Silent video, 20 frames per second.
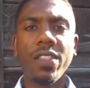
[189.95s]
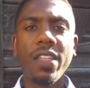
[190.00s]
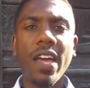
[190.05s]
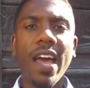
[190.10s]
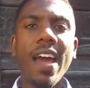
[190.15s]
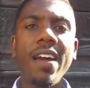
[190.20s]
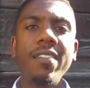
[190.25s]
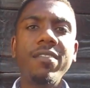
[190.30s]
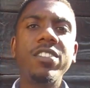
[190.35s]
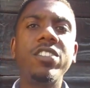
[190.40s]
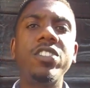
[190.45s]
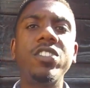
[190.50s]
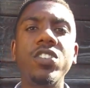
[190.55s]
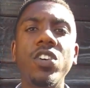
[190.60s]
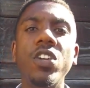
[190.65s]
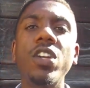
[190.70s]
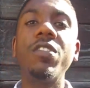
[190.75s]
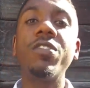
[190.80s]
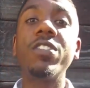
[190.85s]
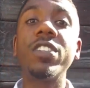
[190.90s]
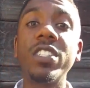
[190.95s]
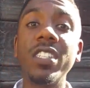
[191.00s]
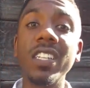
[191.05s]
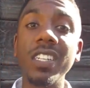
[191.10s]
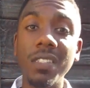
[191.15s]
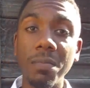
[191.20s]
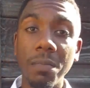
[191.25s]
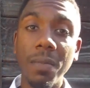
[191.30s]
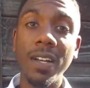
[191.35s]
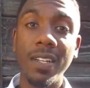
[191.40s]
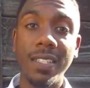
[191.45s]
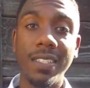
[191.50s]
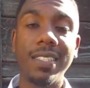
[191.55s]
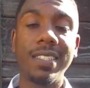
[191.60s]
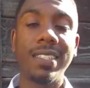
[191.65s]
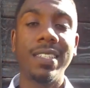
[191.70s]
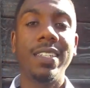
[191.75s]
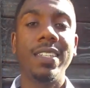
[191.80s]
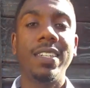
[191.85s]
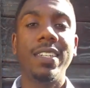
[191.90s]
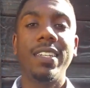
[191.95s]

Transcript: the average is only for six months.